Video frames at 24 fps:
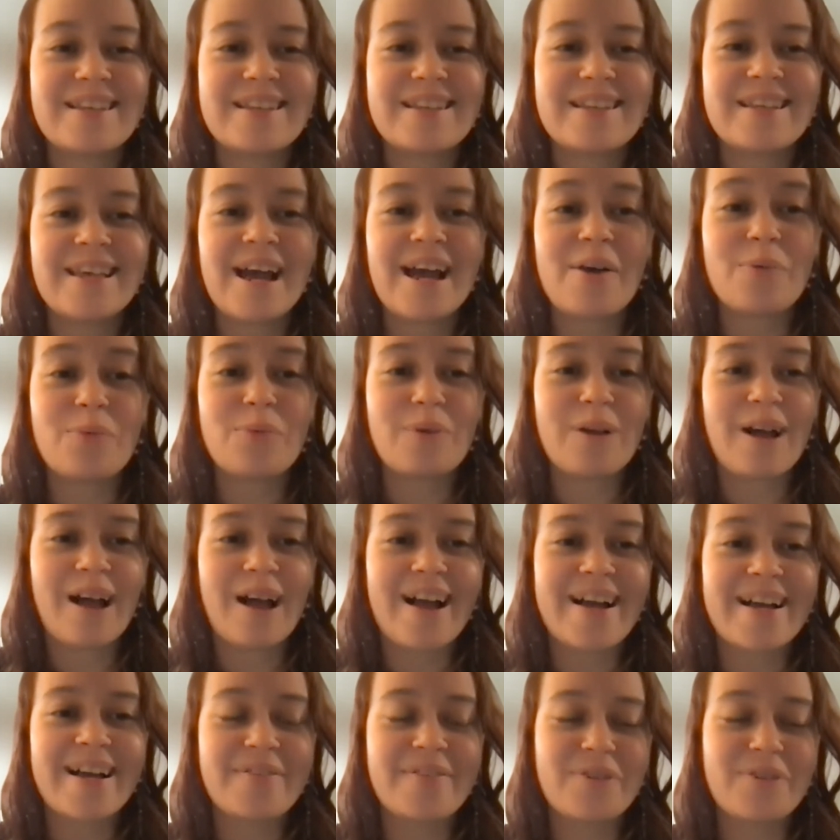Yeah,
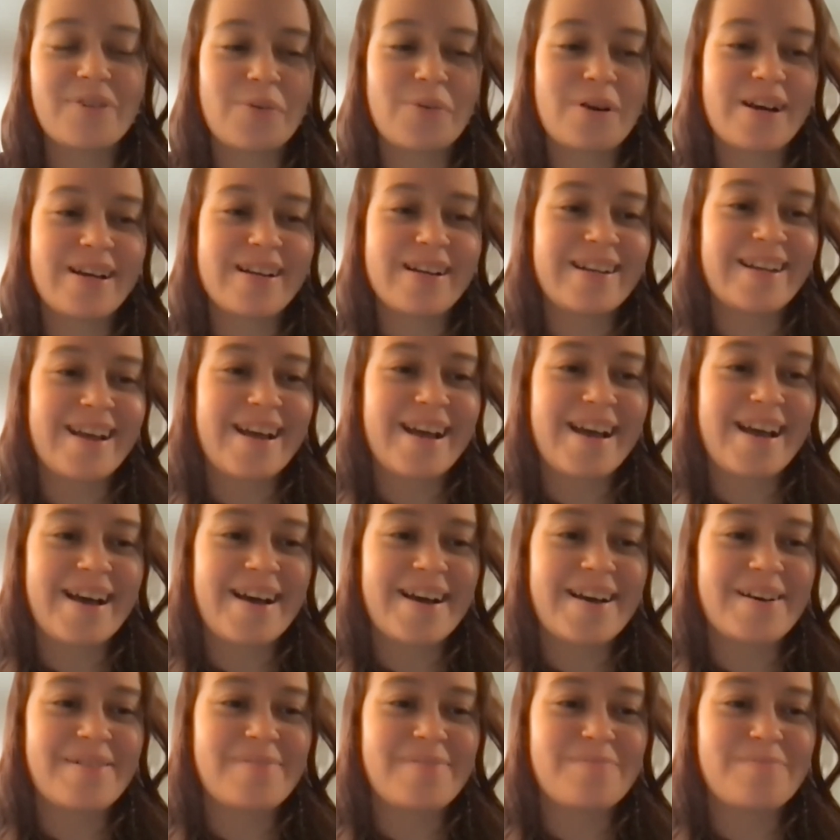hi, everyone.
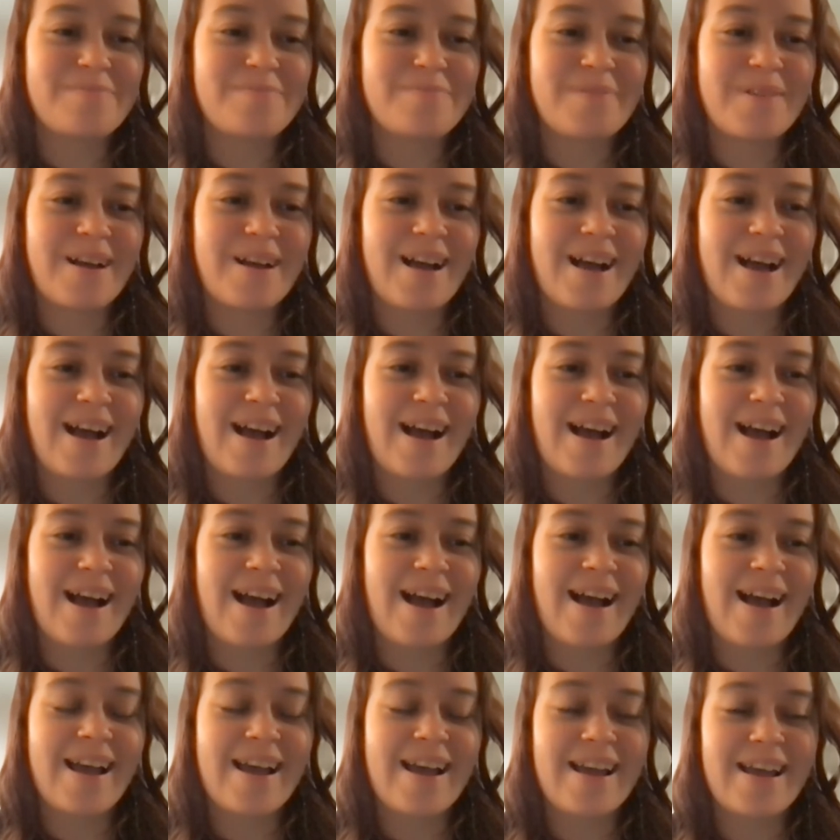
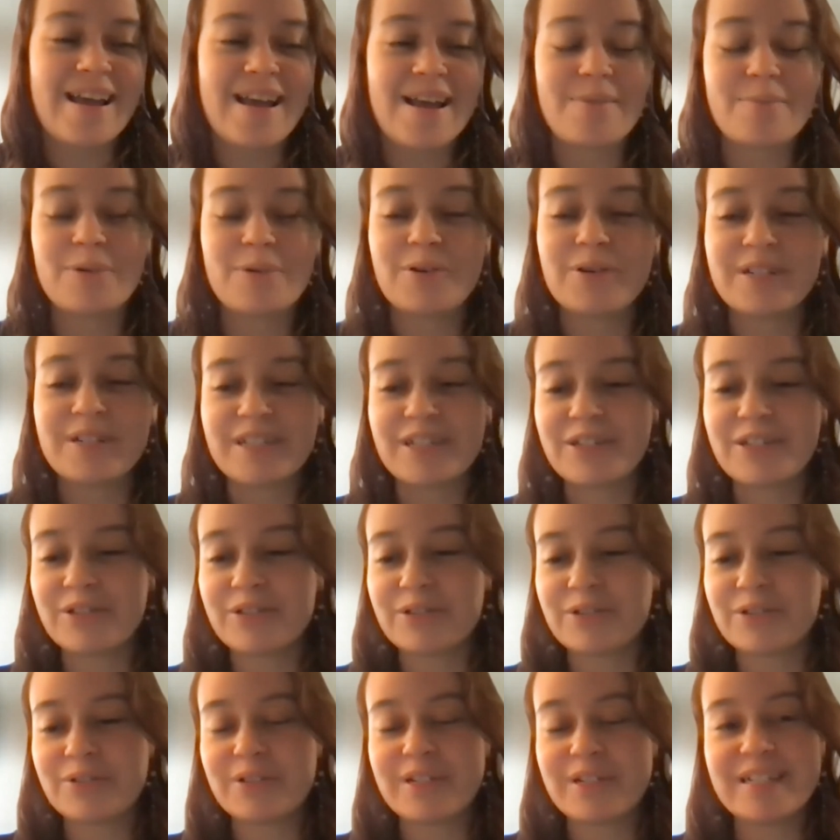I am going to
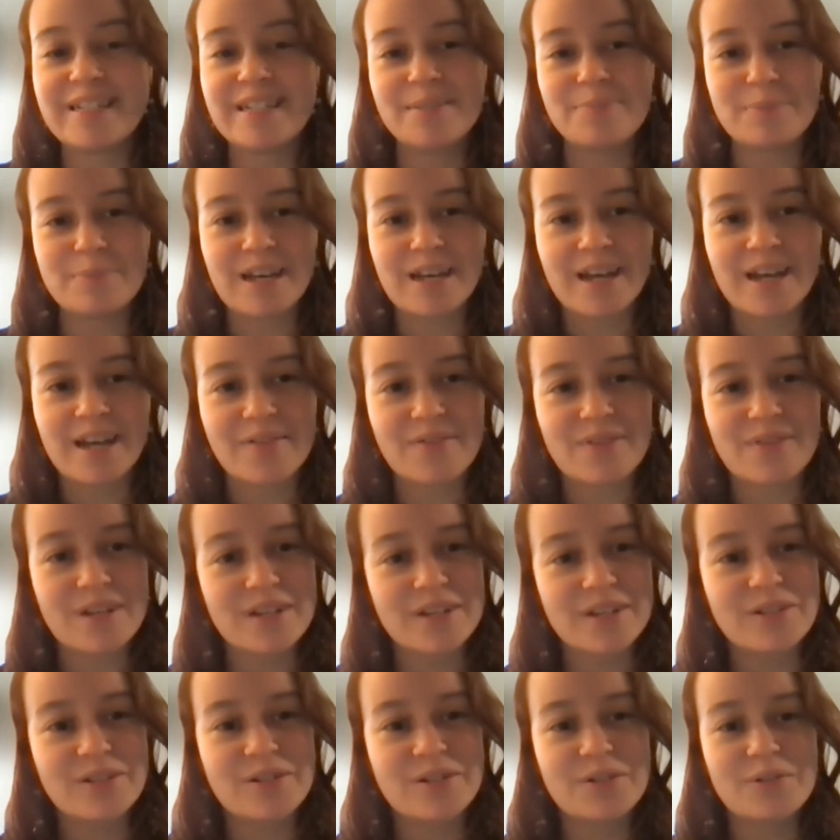do a deep dive
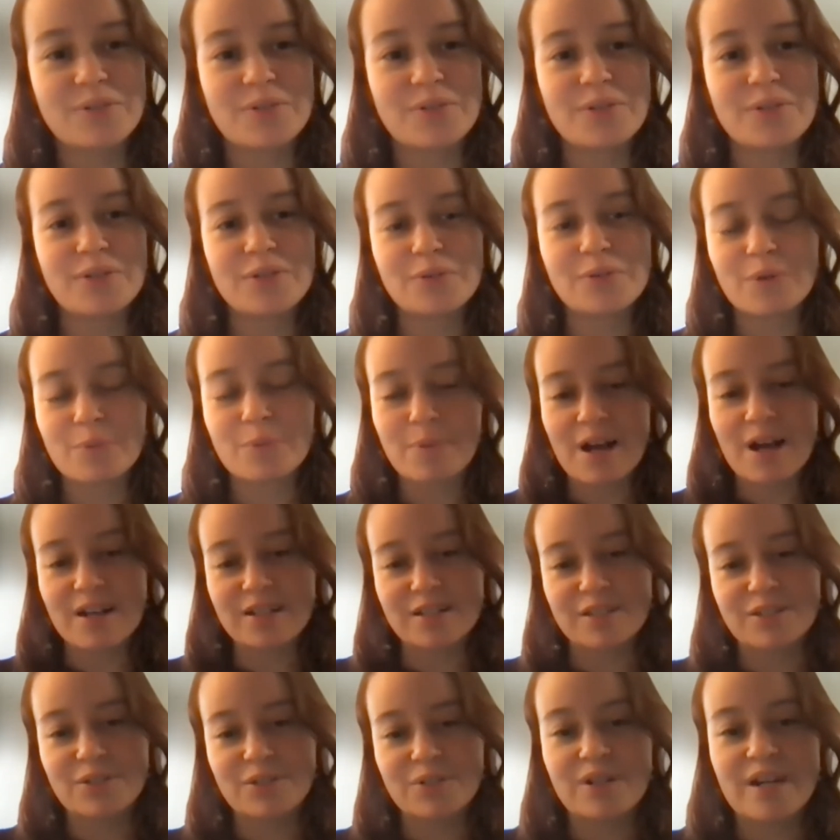into the new
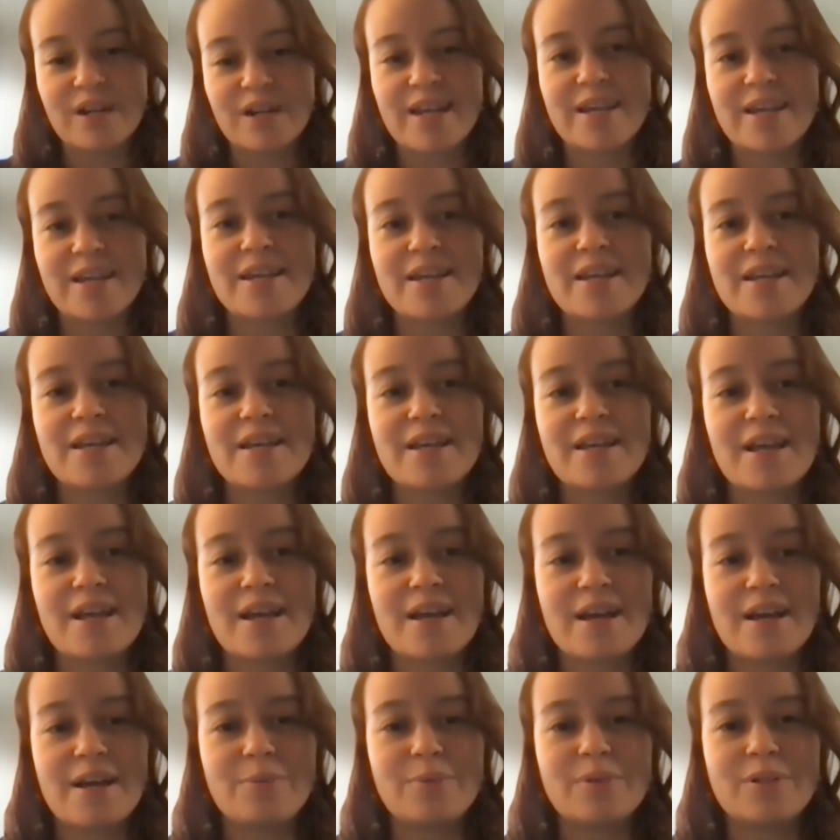repository,
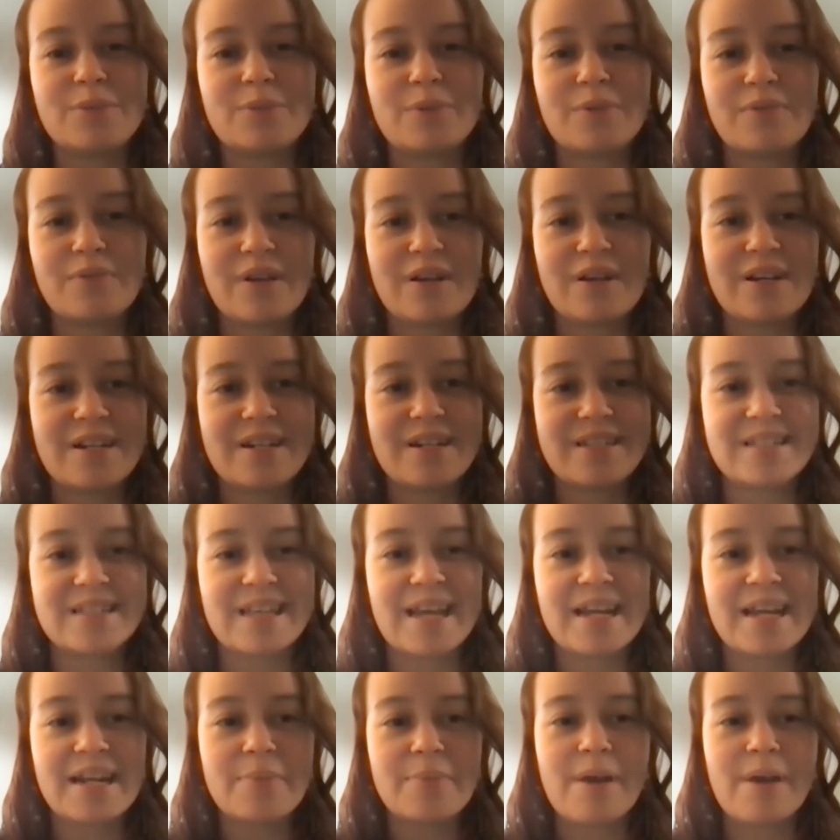which we're very
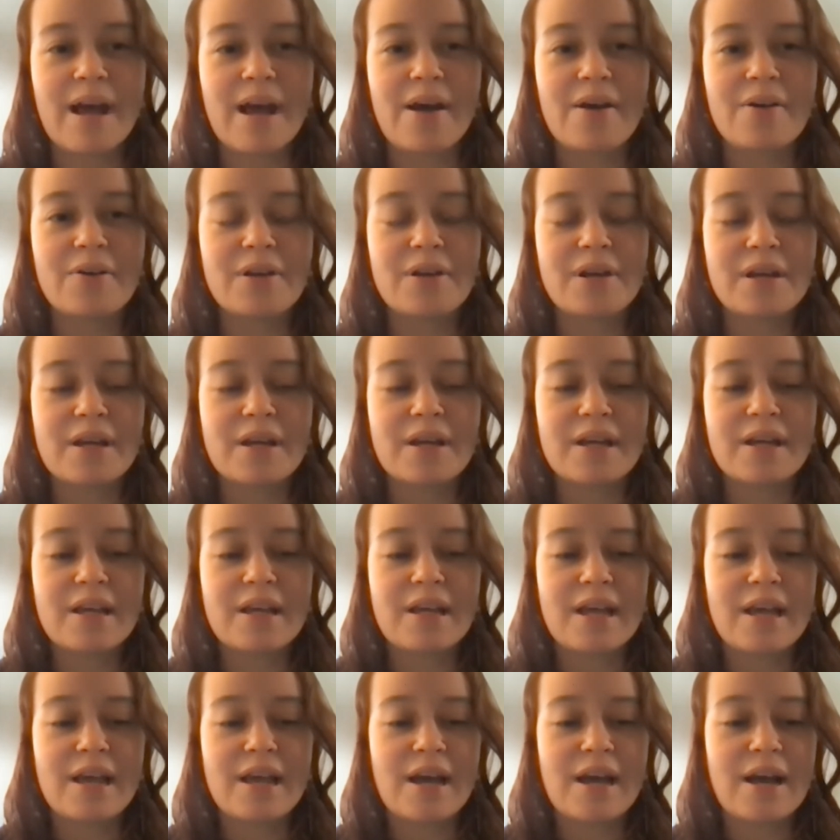excited about.
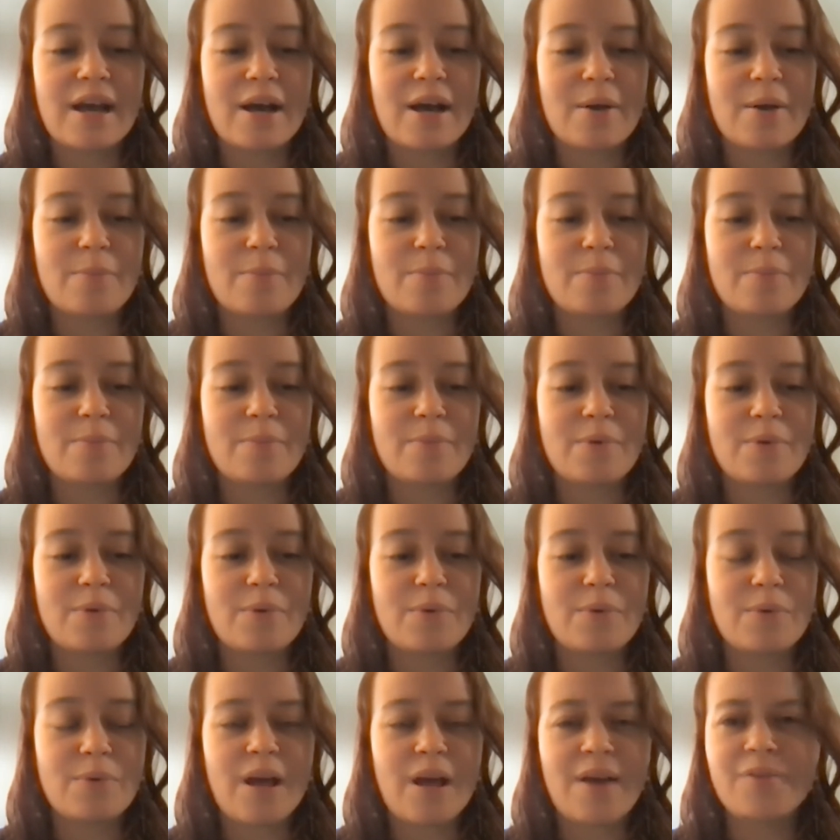
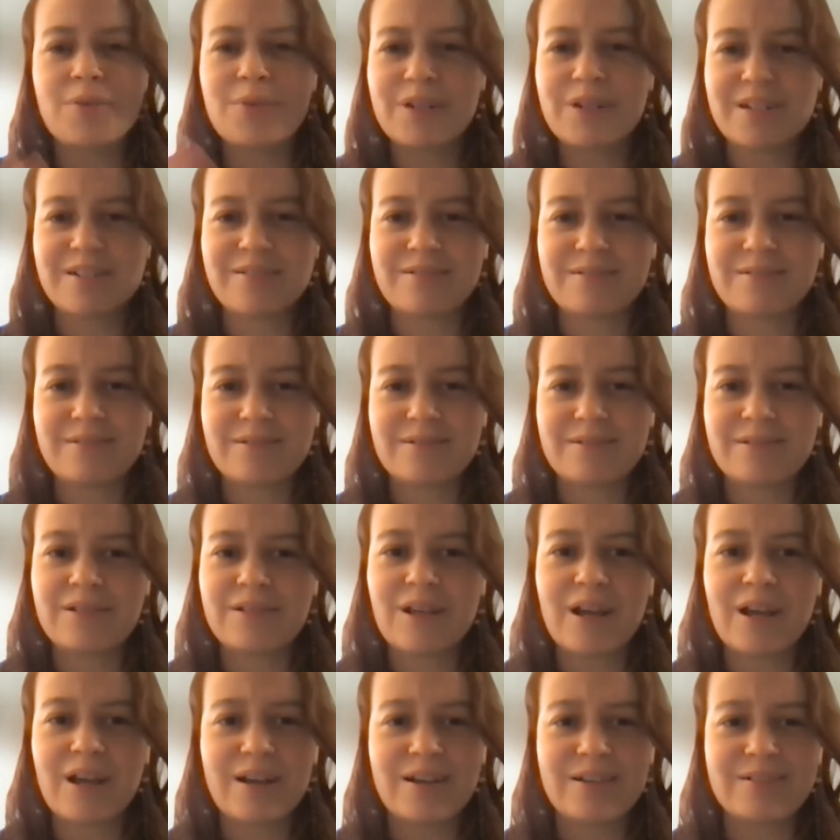Everyone,
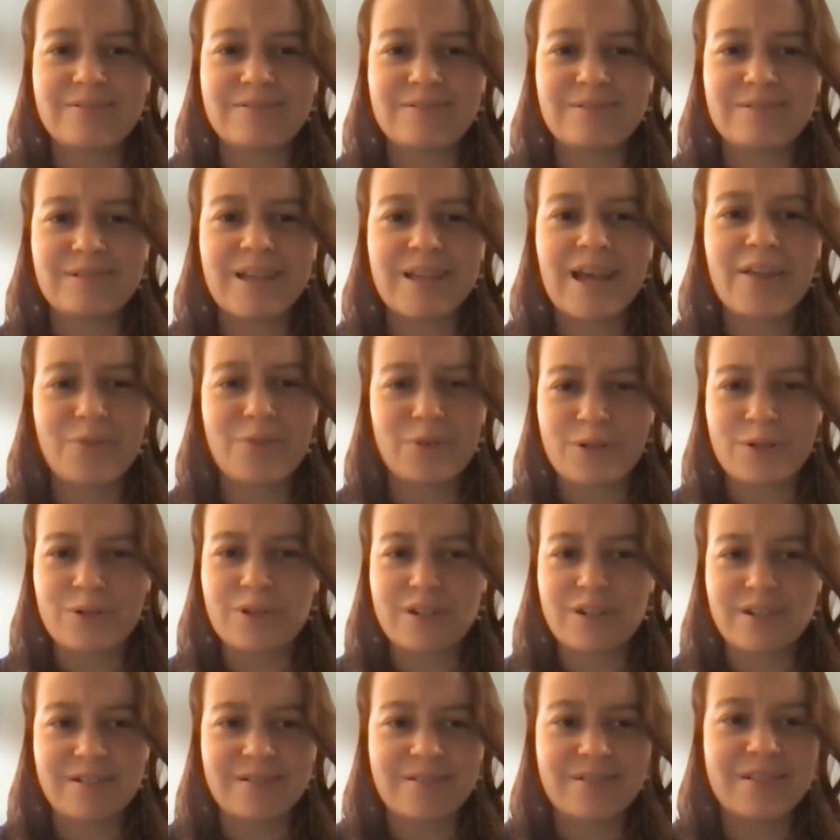Catherine, you
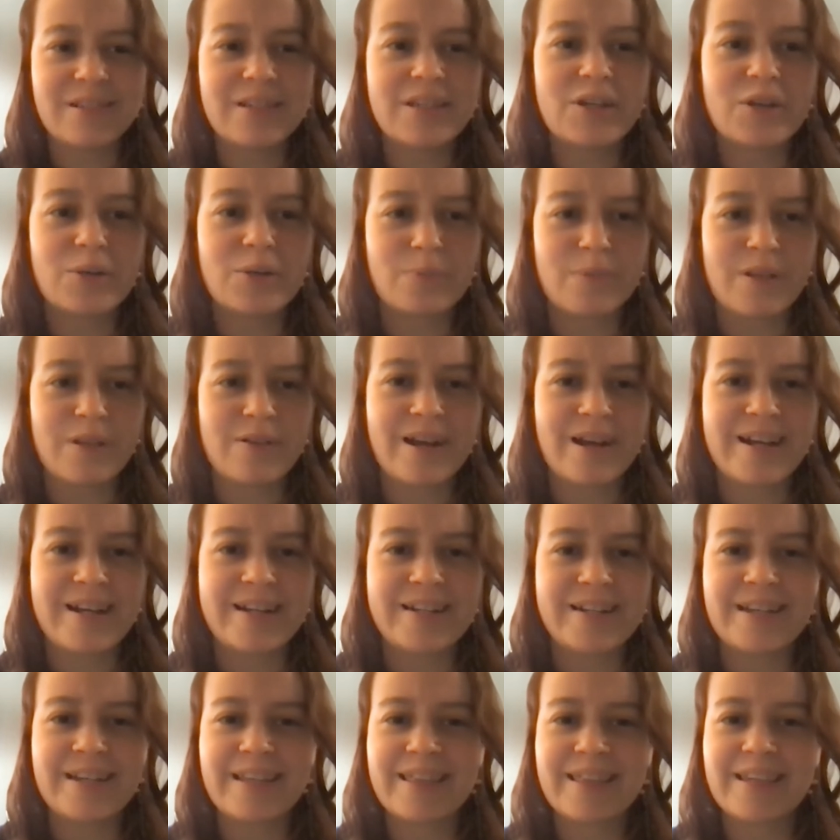can hear me,
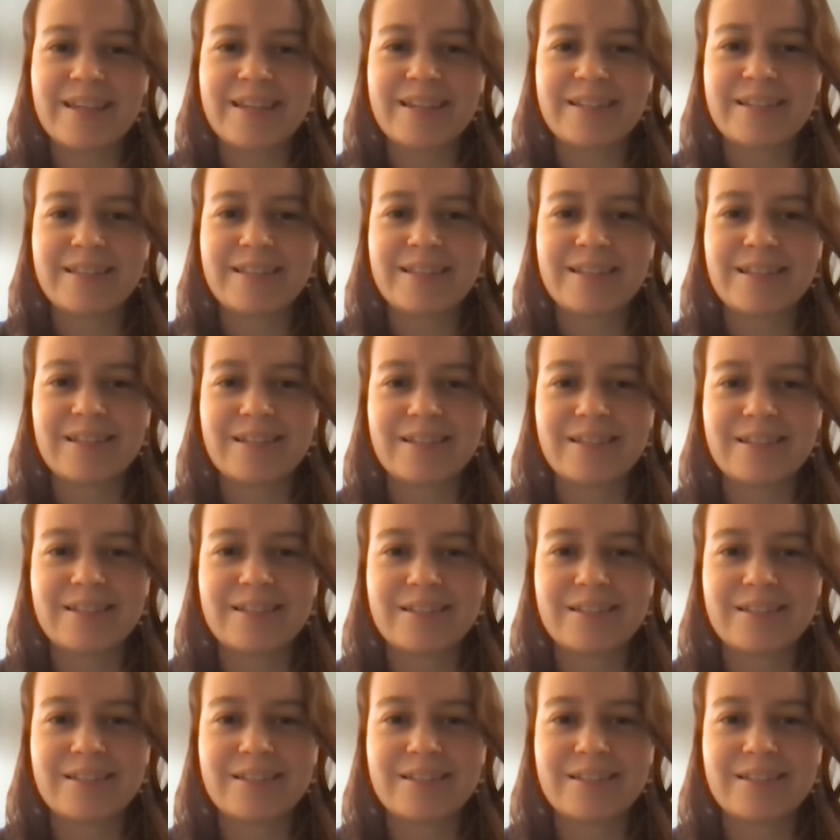right? I think it